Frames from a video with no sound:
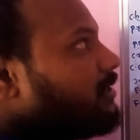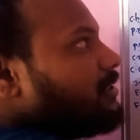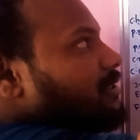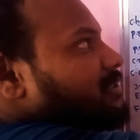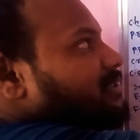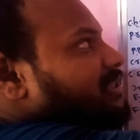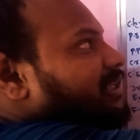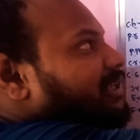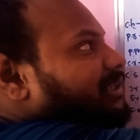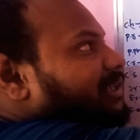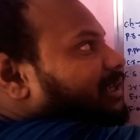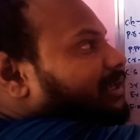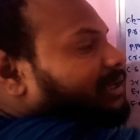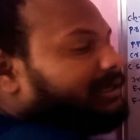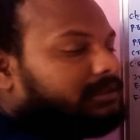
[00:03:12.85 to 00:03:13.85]
cylinder
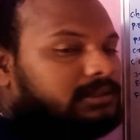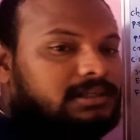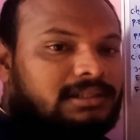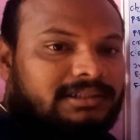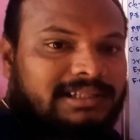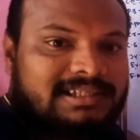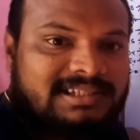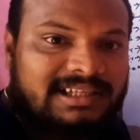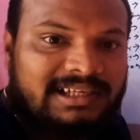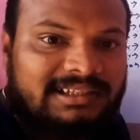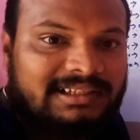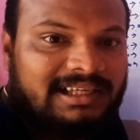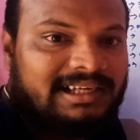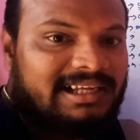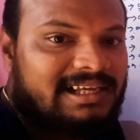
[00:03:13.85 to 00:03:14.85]
head. The
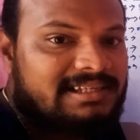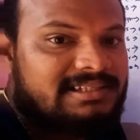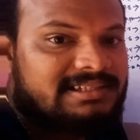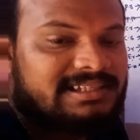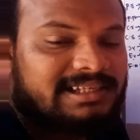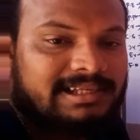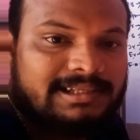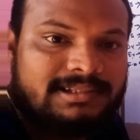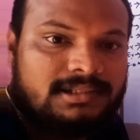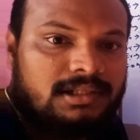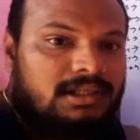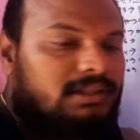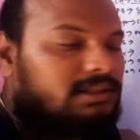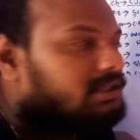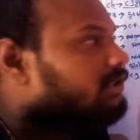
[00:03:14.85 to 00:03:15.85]
cylinder head is
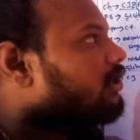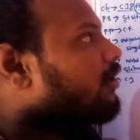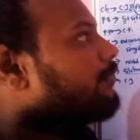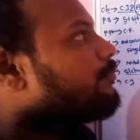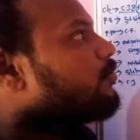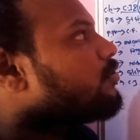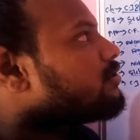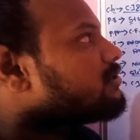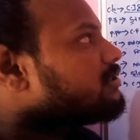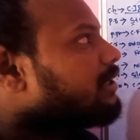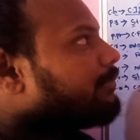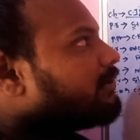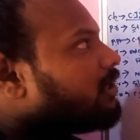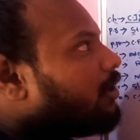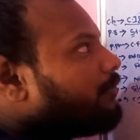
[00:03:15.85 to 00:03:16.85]
the
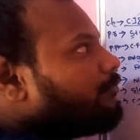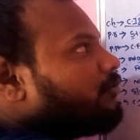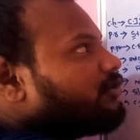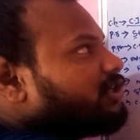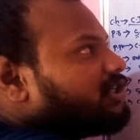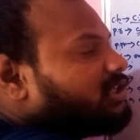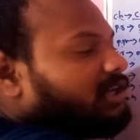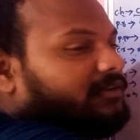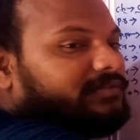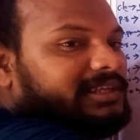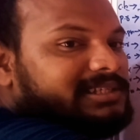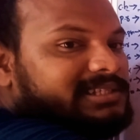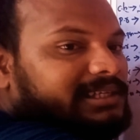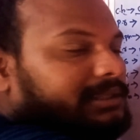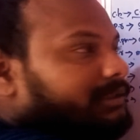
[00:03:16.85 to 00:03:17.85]
top position of the
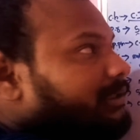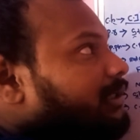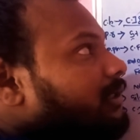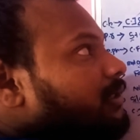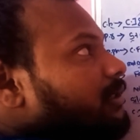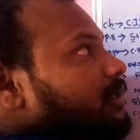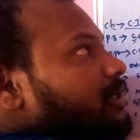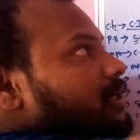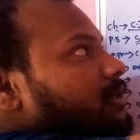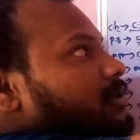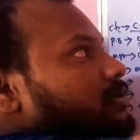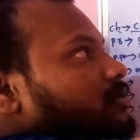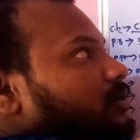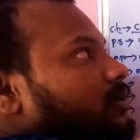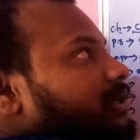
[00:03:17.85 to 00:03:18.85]
cylinder.
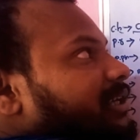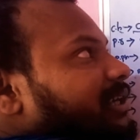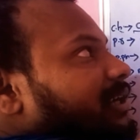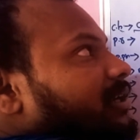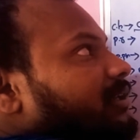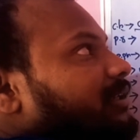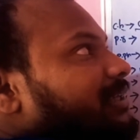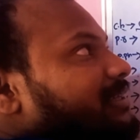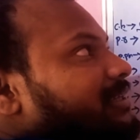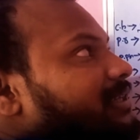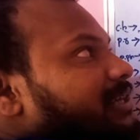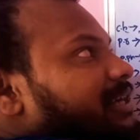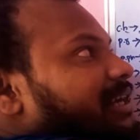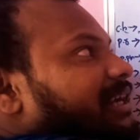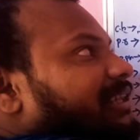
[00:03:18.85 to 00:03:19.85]
So here
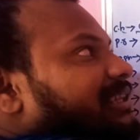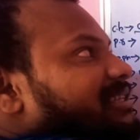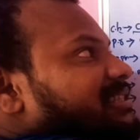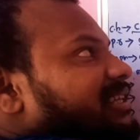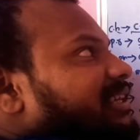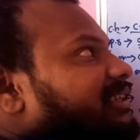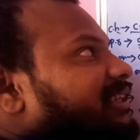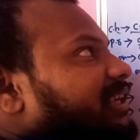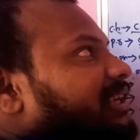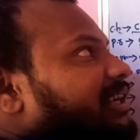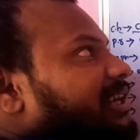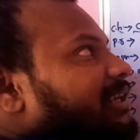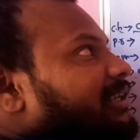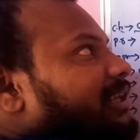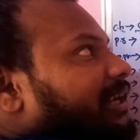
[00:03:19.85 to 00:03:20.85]
in the cylinder
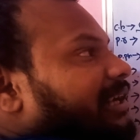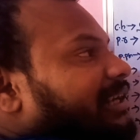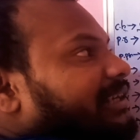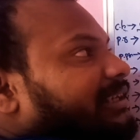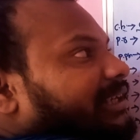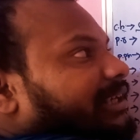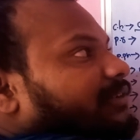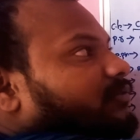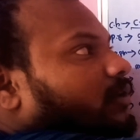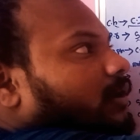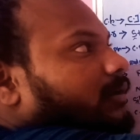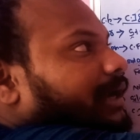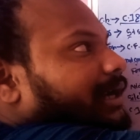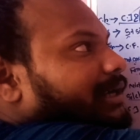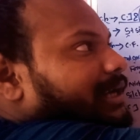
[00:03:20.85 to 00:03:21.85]
head the inlet wall
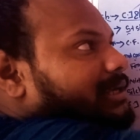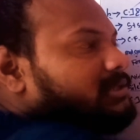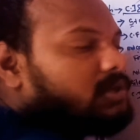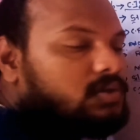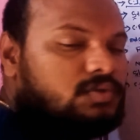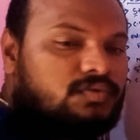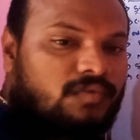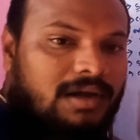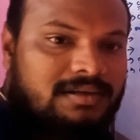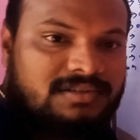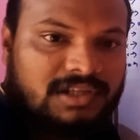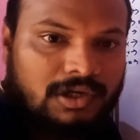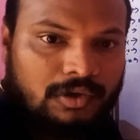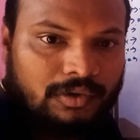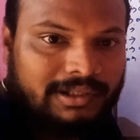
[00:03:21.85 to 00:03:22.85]
and exhaust walls
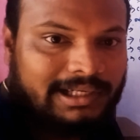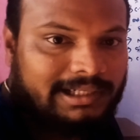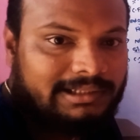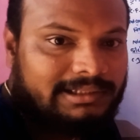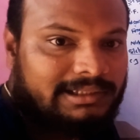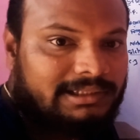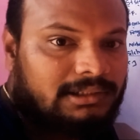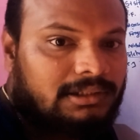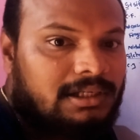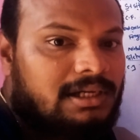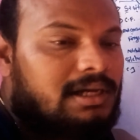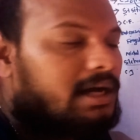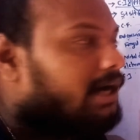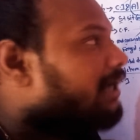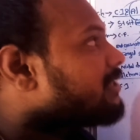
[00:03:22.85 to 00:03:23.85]
are located.
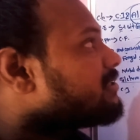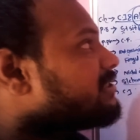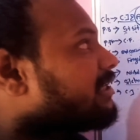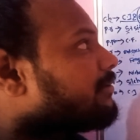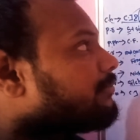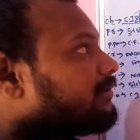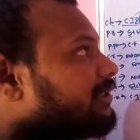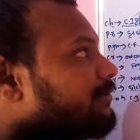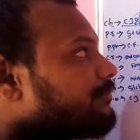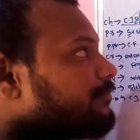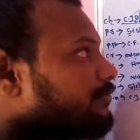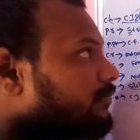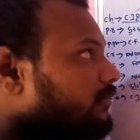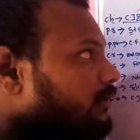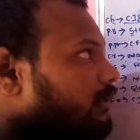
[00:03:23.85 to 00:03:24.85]
And same thing,
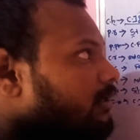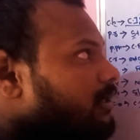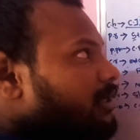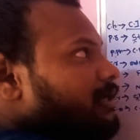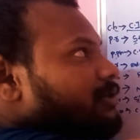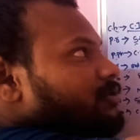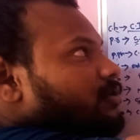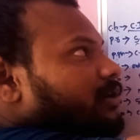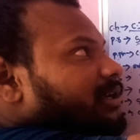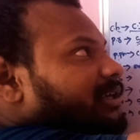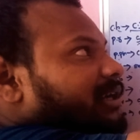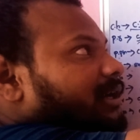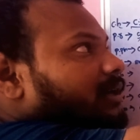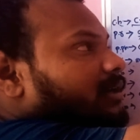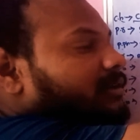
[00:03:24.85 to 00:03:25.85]
so
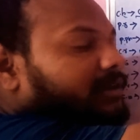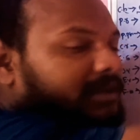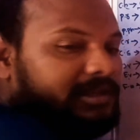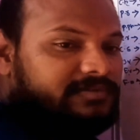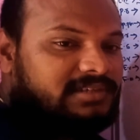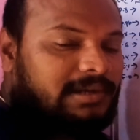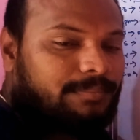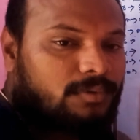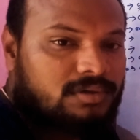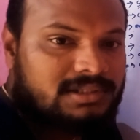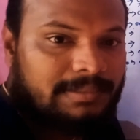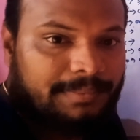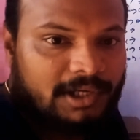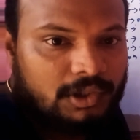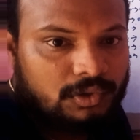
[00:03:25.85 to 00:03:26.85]
here if suppose the
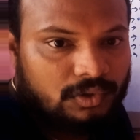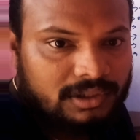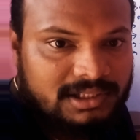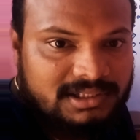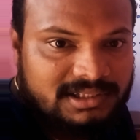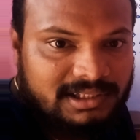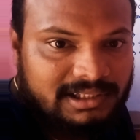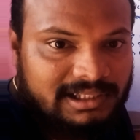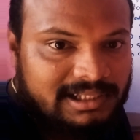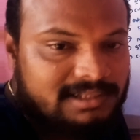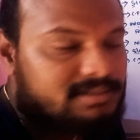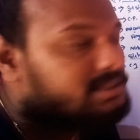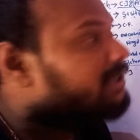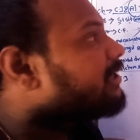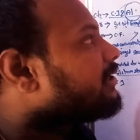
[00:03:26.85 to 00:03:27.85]
petrol engine is,
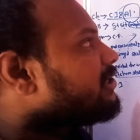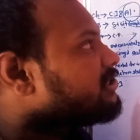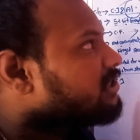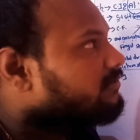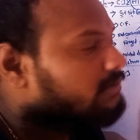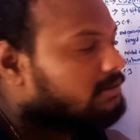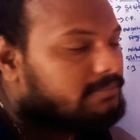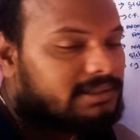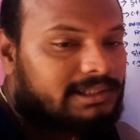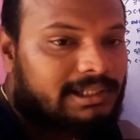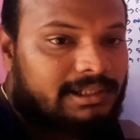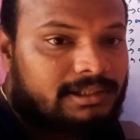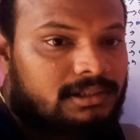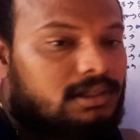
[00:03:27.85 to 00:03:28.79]
the ignition will be there,